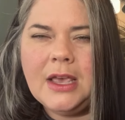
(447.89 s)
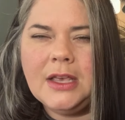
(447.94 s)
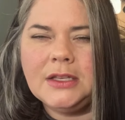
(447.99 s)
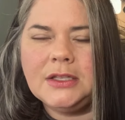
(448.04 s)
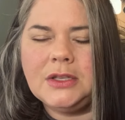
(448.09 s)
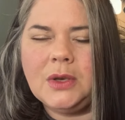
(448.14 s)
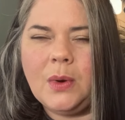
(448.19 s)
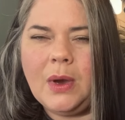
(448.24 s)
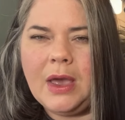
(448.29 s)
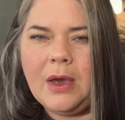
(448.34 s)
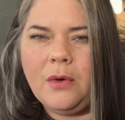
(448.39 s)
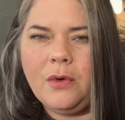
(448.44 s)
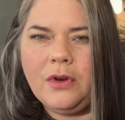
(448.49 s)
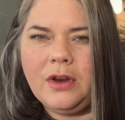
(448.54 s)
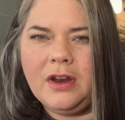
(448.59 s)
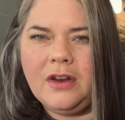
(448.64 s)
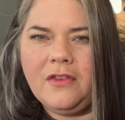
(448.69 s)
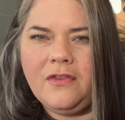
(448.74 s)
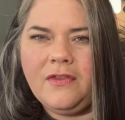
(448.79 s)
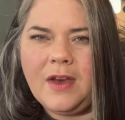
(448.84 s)
So I
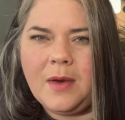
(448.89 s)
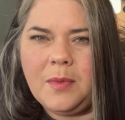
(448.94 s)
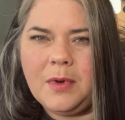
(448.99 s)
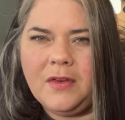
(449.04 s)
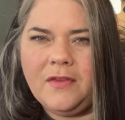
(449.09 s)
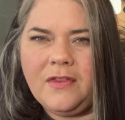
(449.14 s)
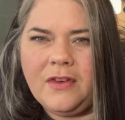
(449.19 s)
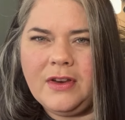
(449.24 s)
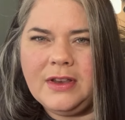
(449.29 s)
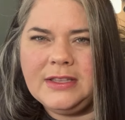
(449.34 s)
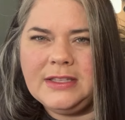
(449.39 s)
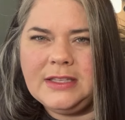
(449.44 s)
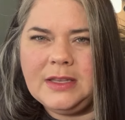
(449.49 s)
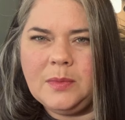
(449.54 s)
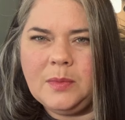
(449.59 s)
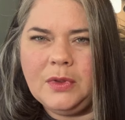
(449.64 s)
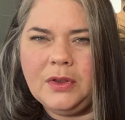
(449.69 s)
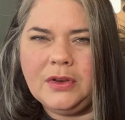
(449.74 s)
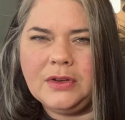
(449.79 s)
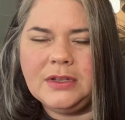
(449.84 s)
ordered a fabric very
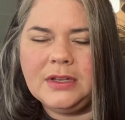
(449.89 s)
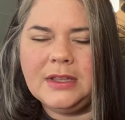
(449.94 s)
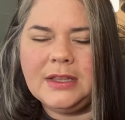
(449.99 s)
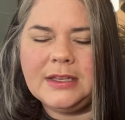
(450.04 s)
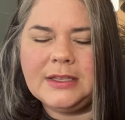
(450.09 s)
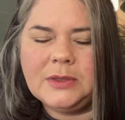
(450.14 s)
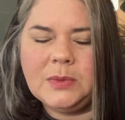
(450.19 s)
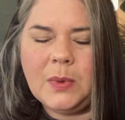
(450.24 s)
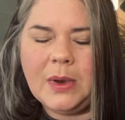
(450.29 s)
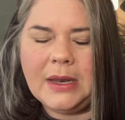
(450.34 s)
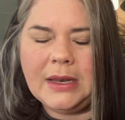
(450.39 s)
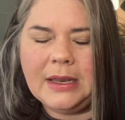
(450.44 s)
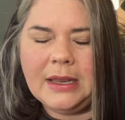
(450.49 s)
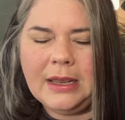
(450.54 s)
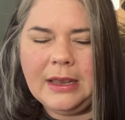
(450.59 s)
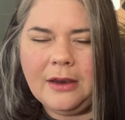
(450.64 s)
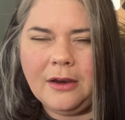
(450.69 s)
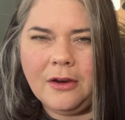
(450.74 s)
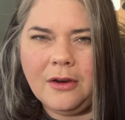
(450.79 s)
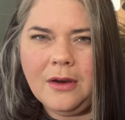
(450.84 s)
similar to this one
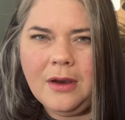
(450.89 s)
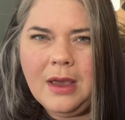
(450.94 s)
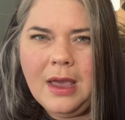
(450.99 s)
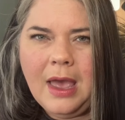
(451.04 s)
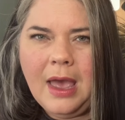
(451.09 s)
here,